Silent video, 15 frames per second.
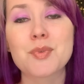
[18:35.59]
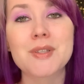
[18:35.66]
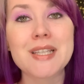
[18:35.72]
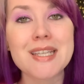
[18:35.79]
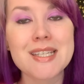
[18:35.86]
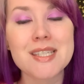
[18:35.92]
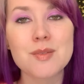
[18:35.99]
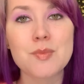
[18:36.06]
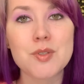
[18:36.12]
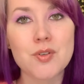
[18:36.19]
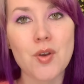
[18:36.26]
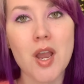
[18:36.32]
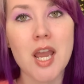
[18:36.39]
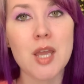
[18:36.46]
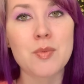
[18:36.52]
please
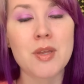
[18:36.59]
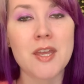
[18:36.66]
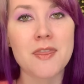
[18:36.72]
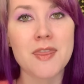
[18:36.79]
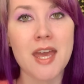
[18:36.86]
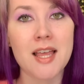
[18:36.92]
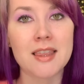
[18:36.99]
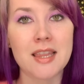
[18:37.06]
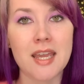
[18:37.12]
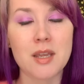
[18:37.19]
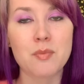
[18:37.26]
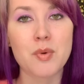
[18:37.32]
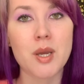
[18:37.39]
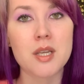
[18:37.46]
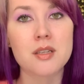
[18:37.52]
subscribe, hit that
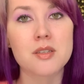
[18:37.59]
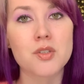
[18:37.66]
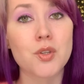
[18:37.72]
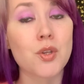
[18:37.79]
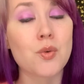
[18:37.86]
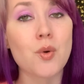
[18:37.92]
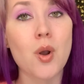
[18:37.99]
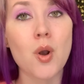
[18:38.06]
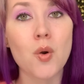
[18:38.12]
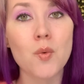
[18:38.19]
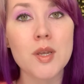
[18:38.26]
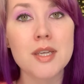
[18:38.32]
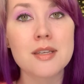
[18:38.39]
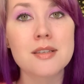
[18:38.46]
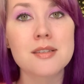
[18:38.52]
like button so you
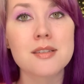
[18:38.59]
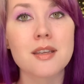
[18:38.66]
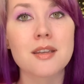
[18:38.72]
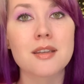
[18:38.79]
always